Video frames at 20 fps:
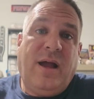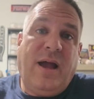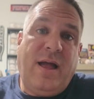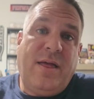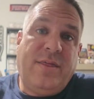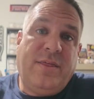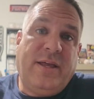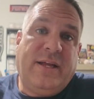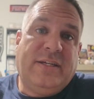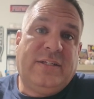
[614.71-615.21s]

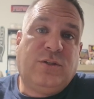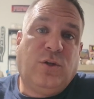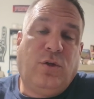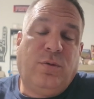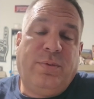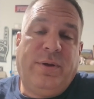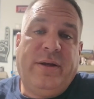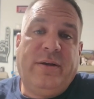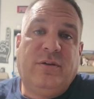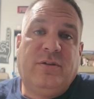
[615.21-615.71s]
I think
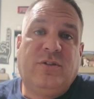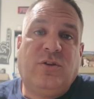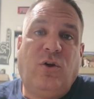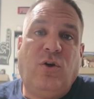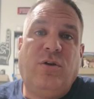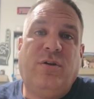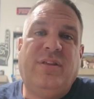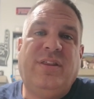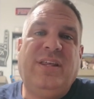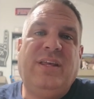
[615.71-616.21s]
solar panels
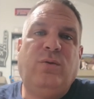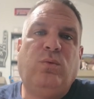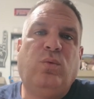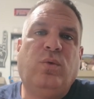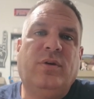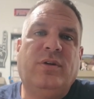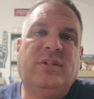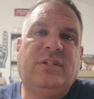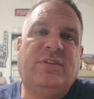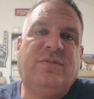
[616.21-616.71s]
are the
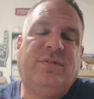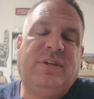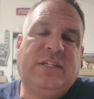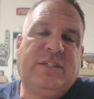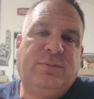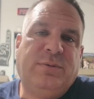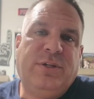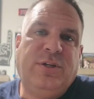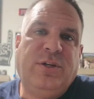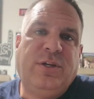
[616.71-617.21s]
worst
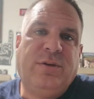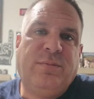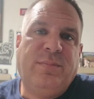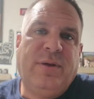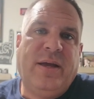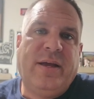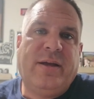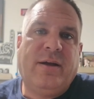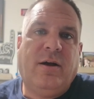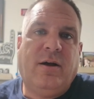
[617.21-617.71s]
investment you can
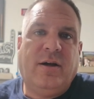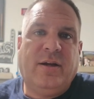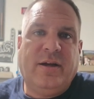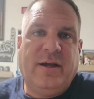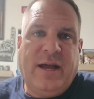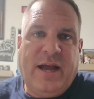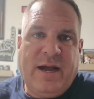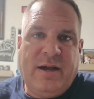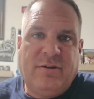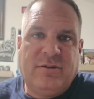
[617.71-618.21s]
make on
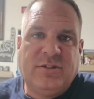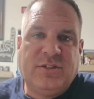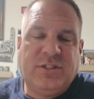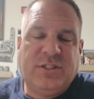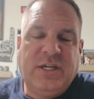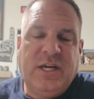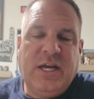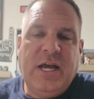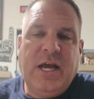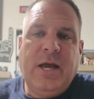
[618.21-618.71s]
a
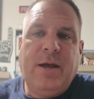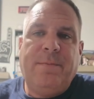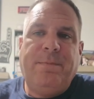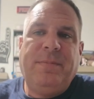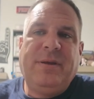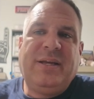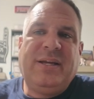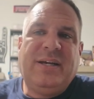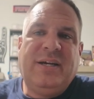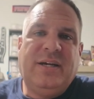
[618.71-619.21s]
house
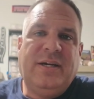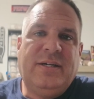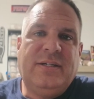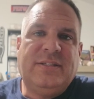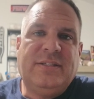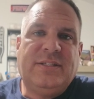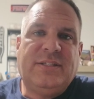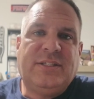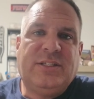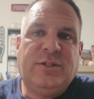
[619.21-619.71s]

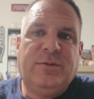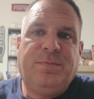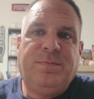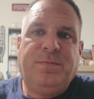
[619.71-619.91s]
because